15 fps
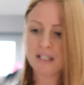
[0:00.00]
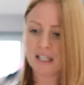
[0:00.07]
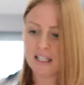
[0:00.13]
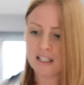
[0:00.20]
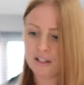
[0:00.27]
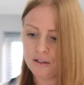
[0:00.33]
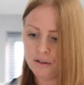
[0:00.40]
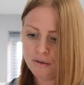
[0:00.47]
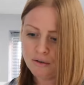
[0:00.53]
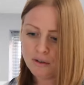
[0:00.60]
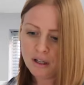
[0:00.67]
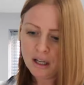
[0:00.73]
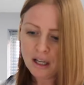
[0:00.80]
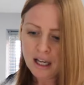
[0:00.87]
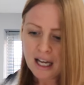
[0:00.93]
potatoes,
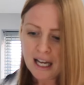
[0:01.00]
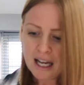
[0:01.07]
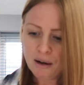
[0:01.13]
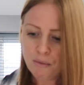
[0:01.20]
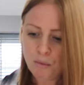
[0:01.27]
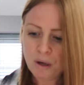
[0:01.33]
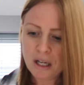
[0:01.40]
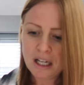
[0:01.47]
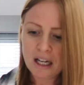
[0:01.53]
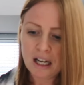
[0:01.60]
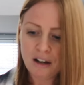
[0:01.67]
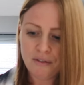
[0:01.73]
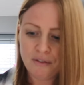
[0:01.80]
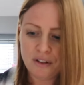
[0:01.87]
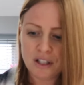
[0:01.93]
and we
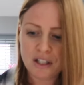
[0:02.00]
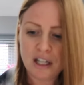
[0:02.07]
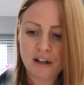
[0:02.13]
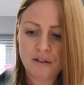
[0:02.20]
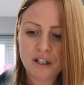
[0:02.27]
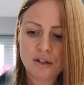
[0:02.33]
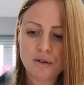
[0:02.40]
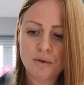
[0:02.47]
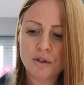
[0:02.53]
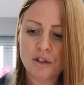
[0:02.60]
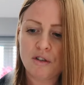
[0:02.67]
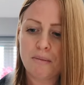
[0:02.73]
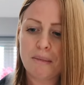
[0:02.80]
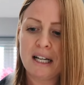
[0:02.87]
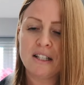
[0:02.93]
love this curry sauce
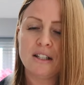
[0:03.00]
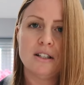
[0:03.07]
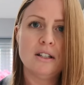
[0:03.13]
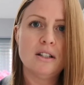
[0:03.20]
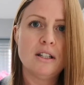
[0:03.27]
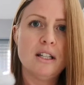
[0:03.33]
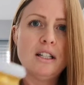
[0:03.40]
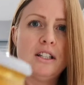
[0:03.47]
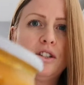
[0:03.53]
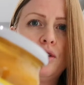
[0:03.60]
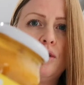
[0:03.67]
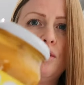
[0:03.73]
from Asda's. It is